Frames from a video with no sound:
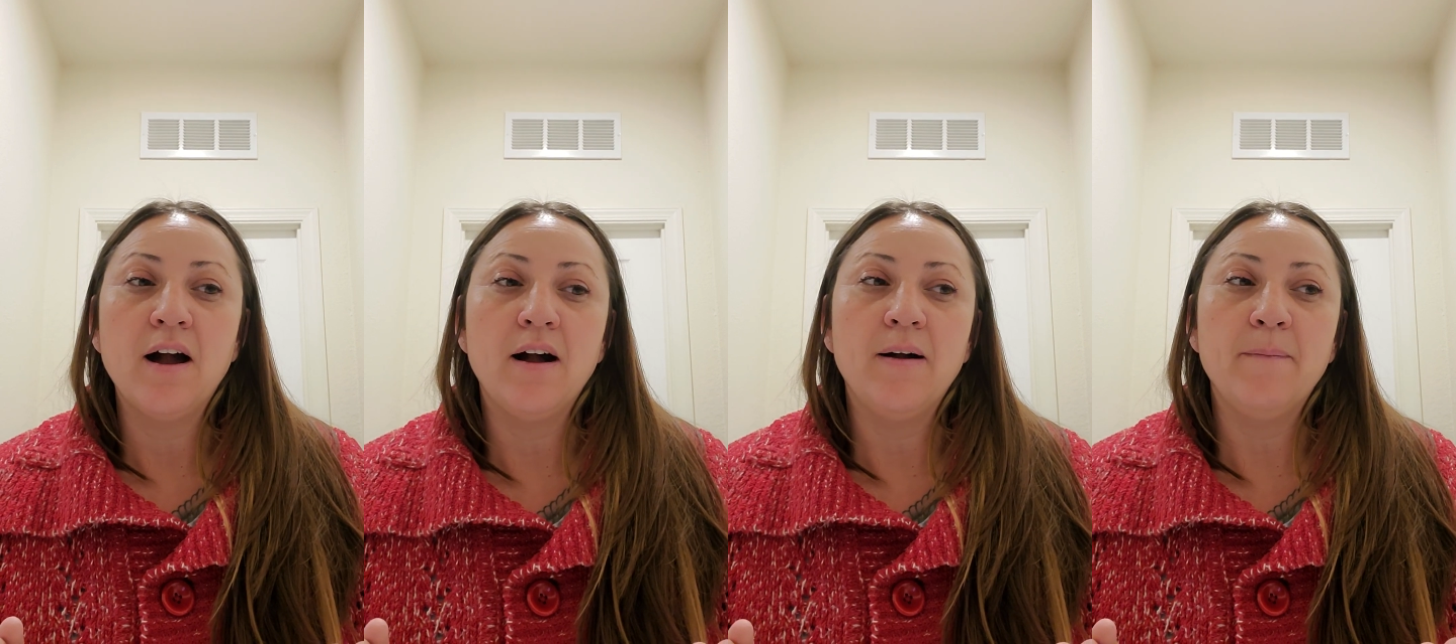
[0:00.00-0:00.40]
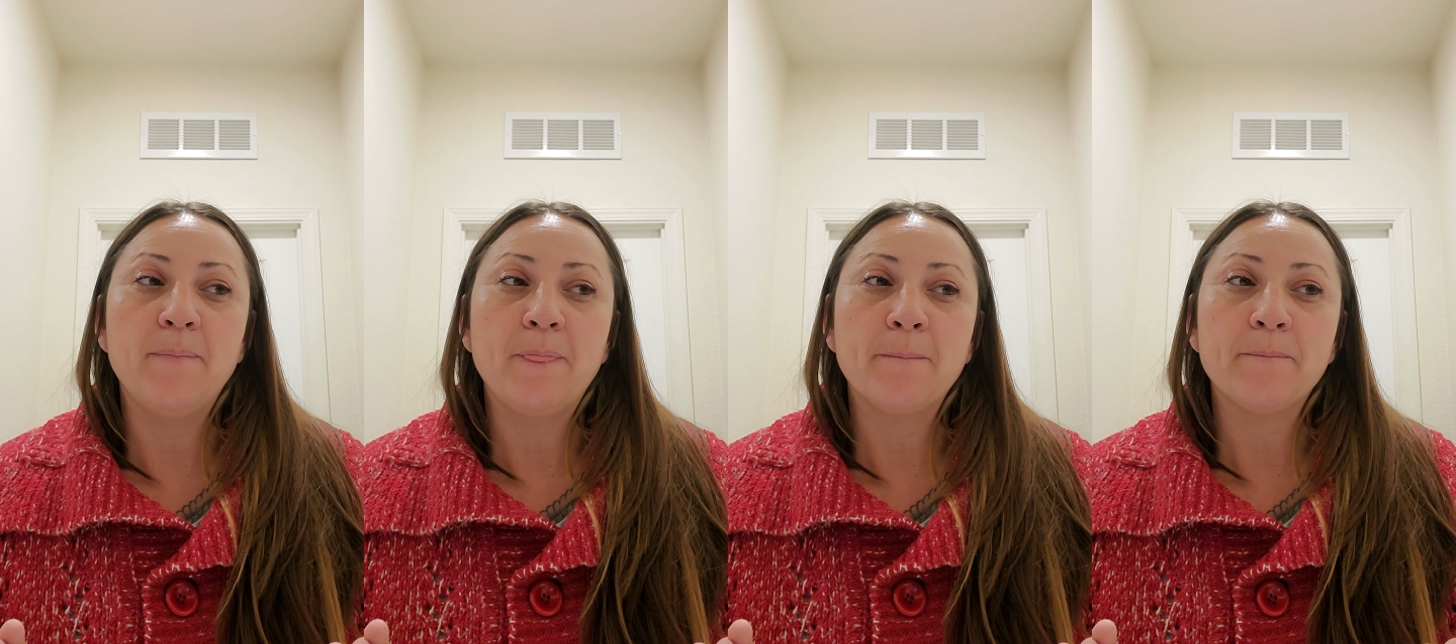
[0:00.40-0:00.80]
I
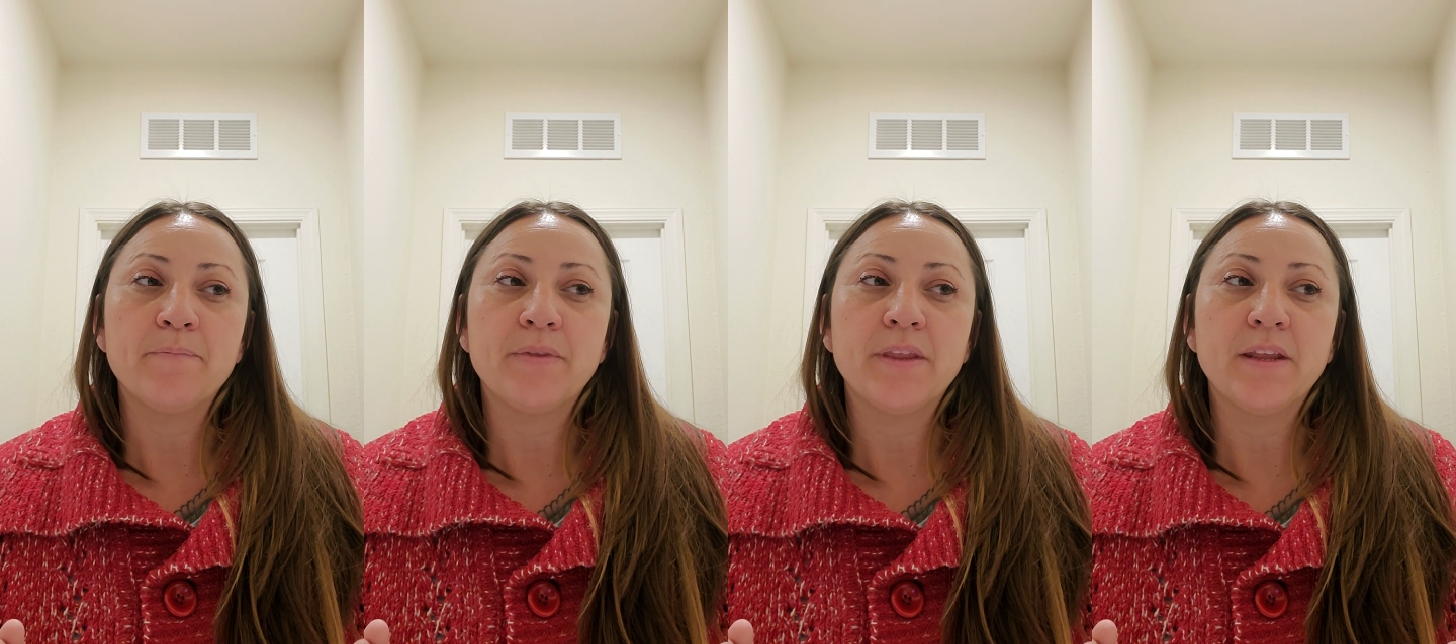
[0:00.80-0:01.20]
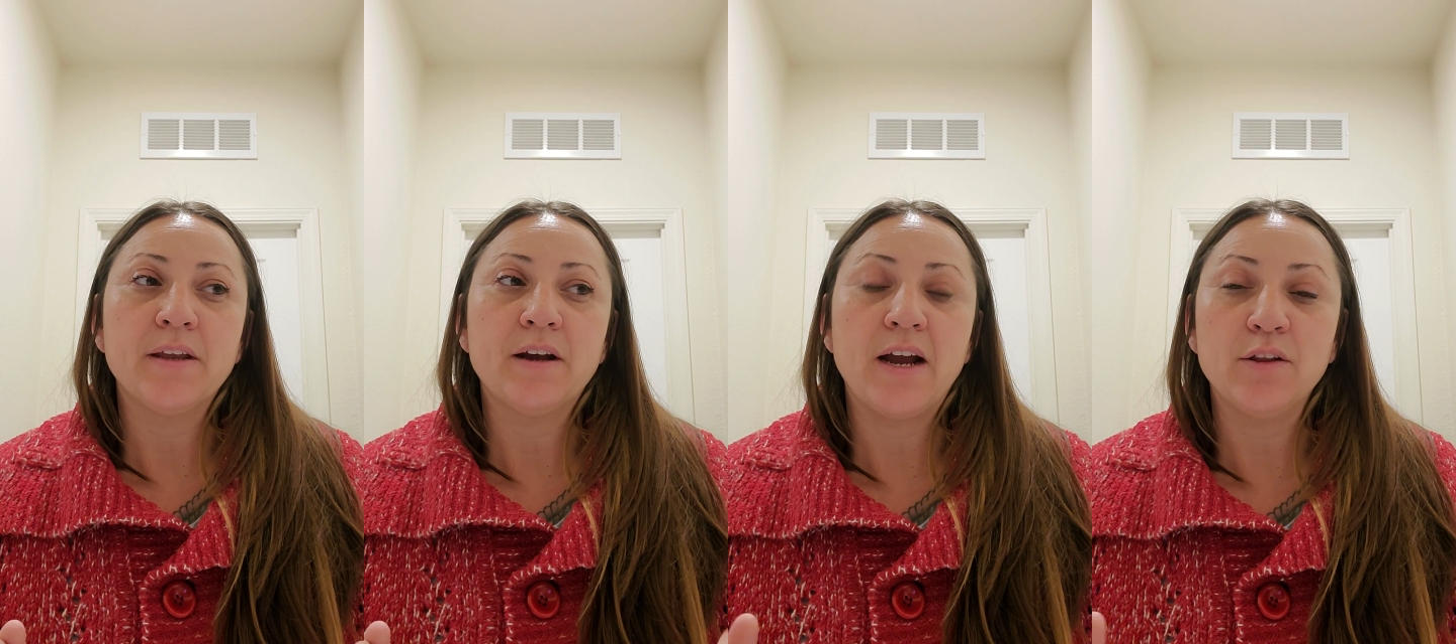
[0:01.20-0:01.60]

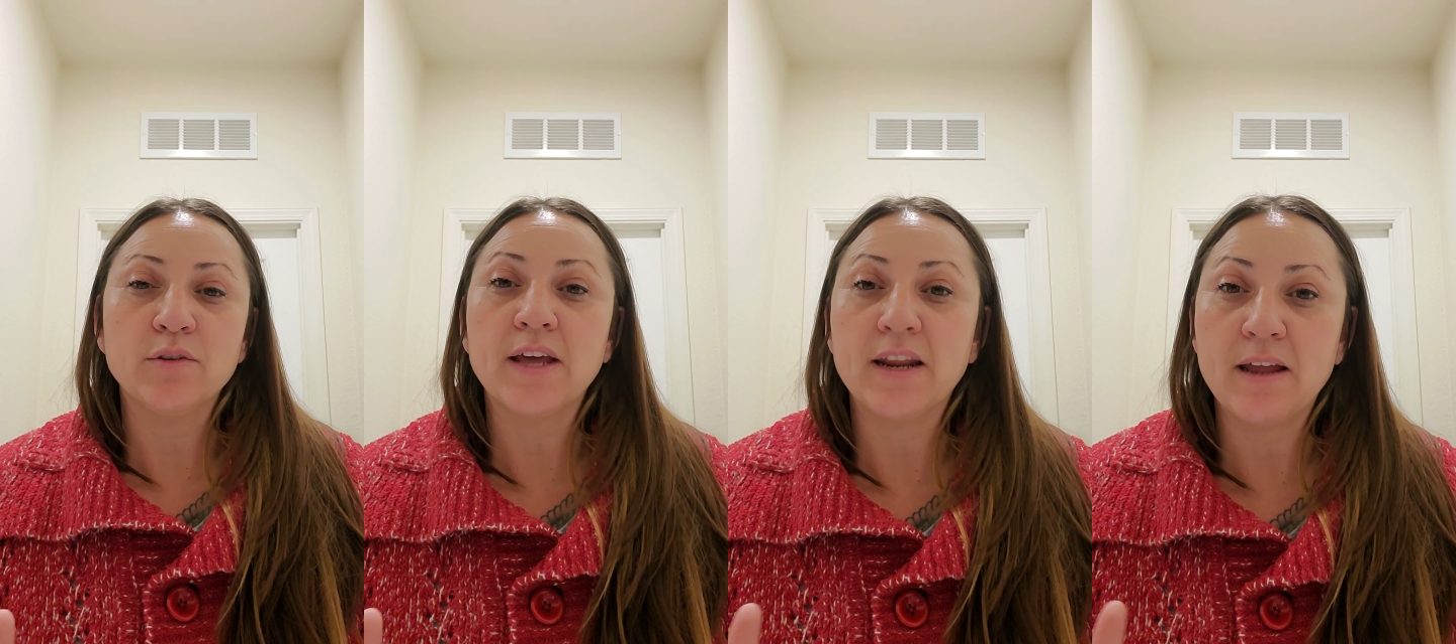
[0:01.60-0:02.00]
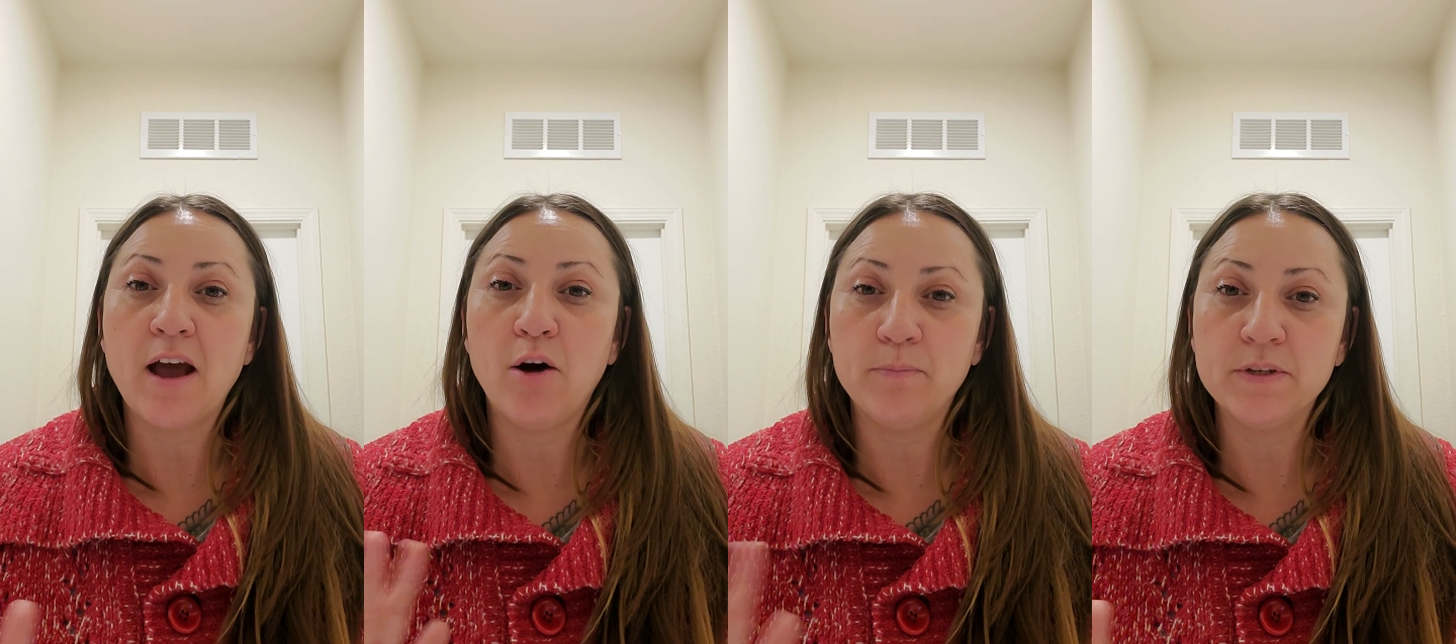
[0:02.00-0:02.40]
learned that it
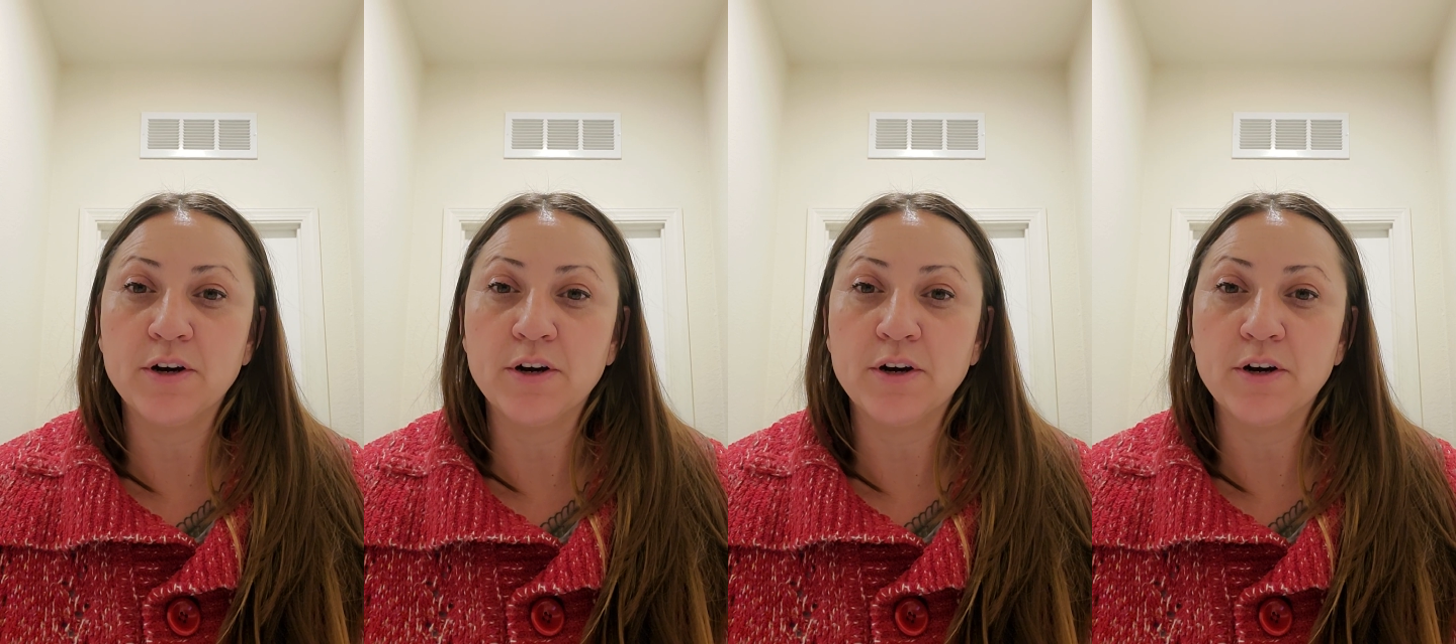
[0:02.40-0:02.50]
helped